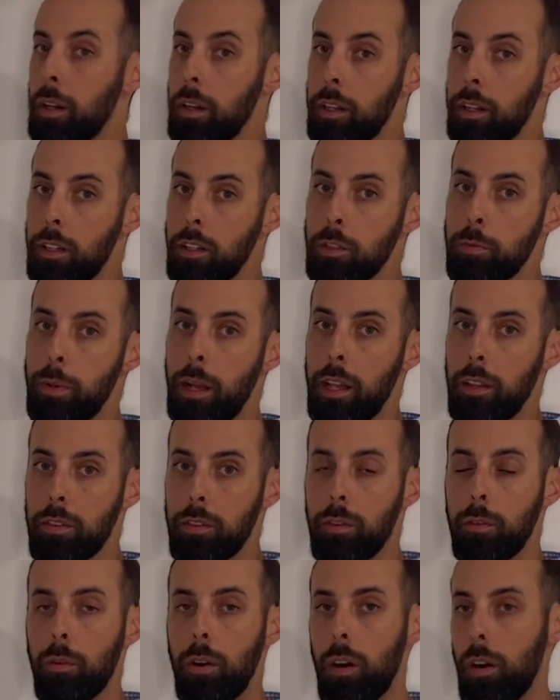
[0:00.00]
an inch past
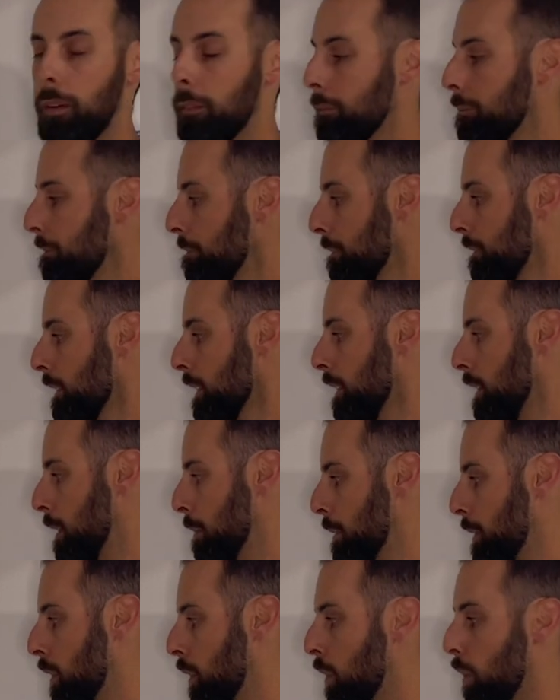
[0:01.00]
the wall. I'm
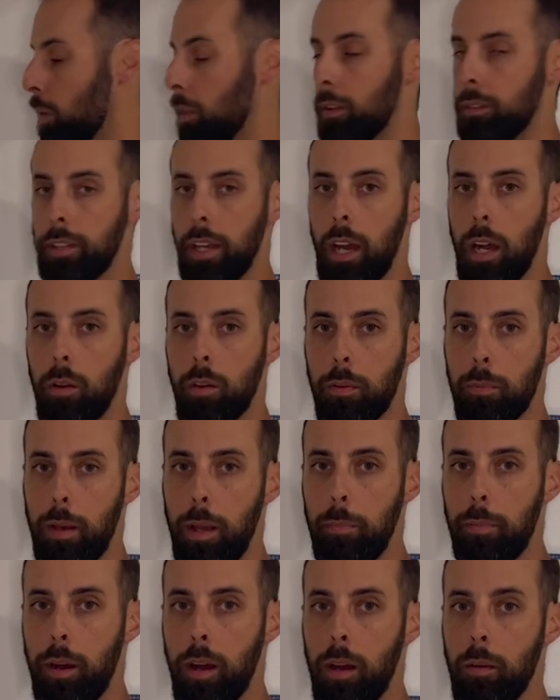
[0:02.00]
going to hold the towel with my
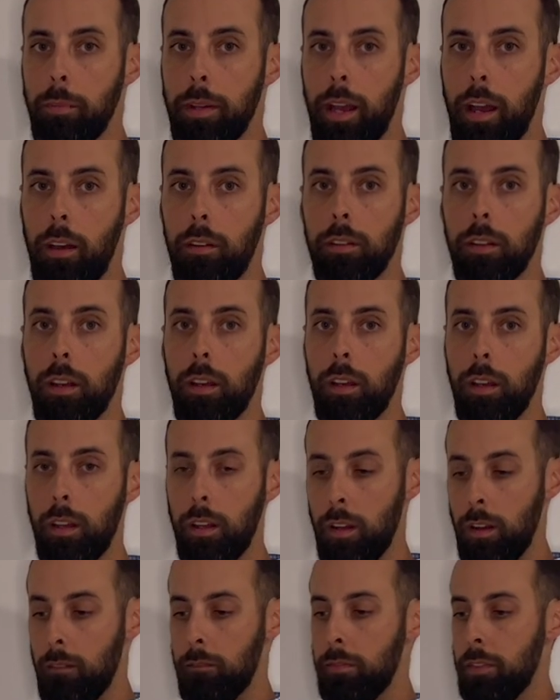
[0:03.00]
palm down.
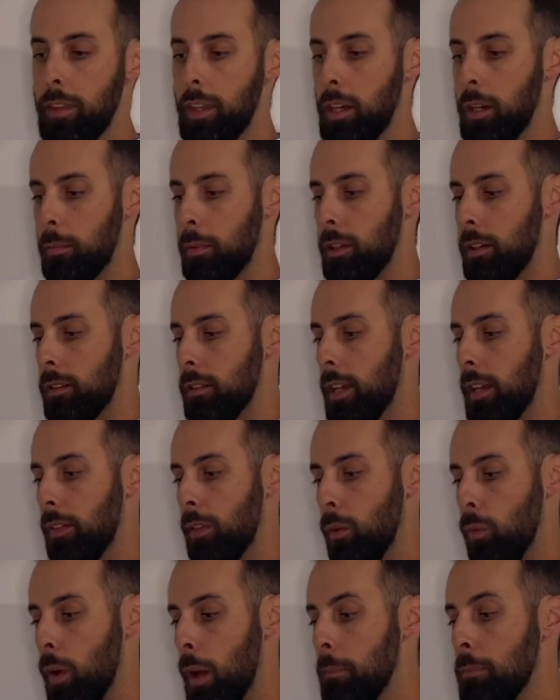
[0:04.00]
Then I'm going to take the
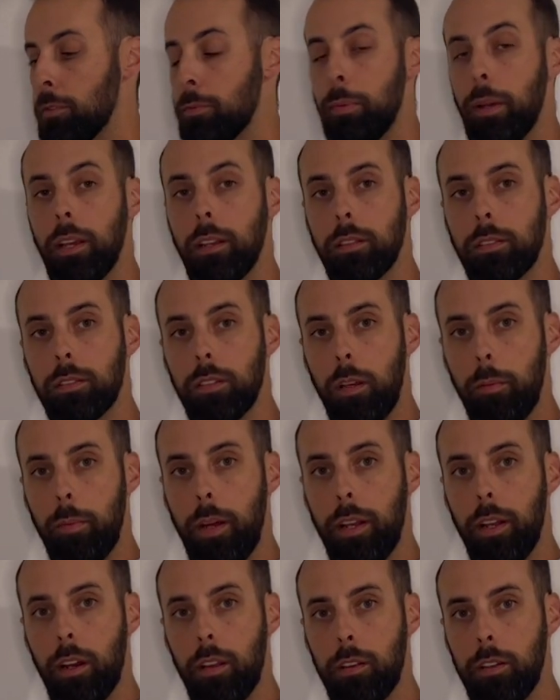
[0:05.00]
web space on
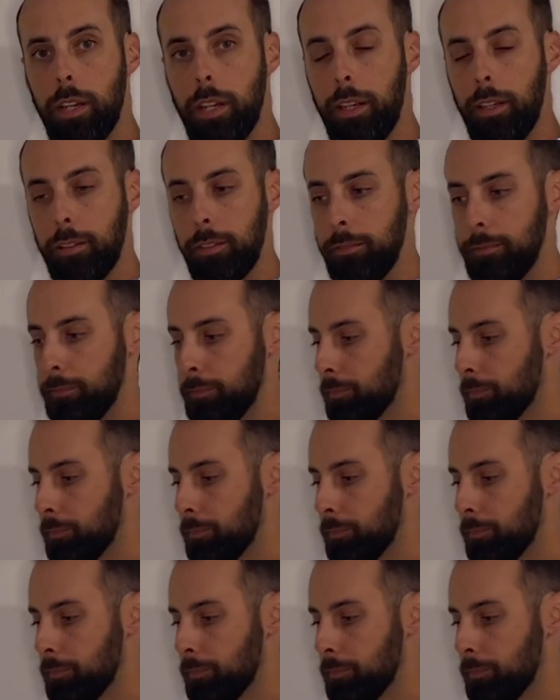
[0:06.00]
my other hand.